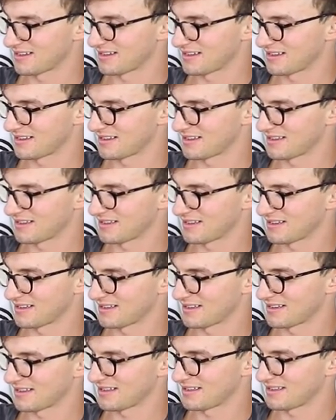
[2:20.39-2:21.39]

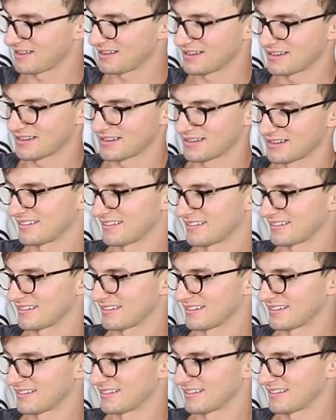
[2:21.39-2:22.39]

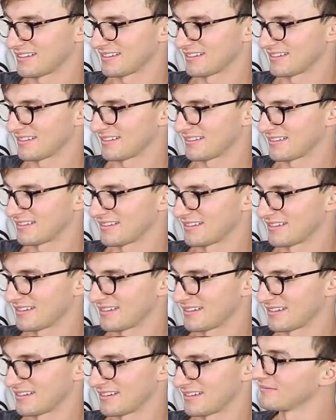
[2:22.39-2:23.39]

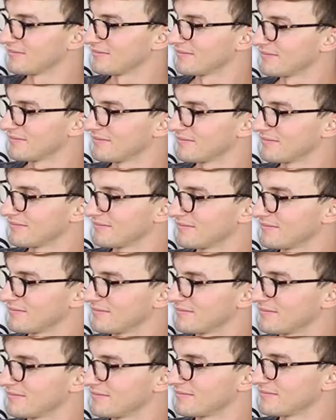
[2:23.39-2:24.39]

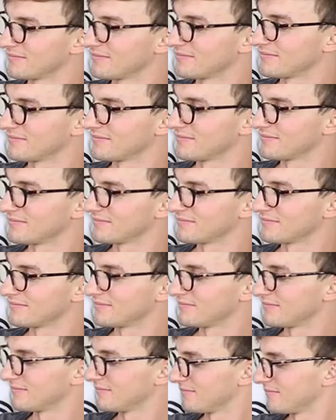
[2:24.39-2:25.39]

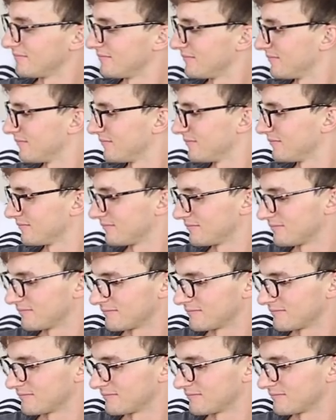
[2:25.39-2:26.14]
(silent)